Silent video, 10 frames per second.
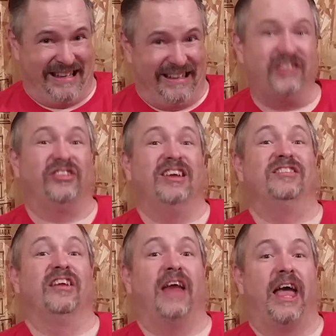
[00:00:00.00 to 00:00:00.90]
You see,
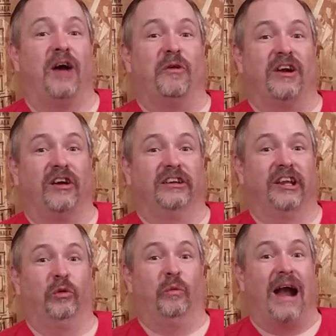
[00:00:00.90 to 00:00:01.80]
today I went on a
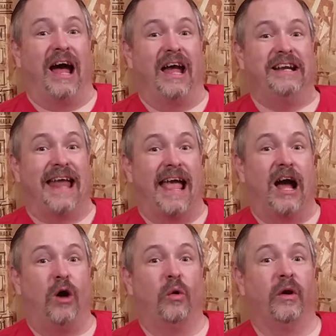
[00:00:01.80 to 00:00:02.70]
little ride
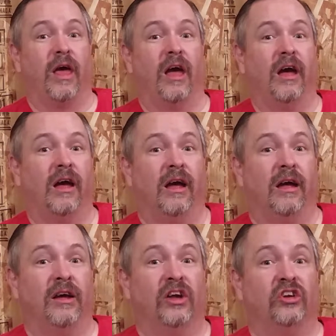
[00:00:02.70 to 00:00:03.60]
down
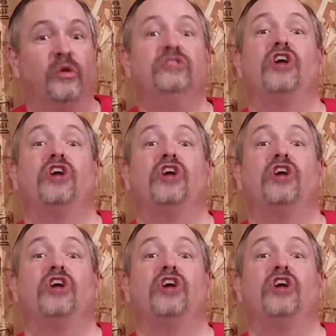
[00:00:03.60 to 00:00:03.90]
to a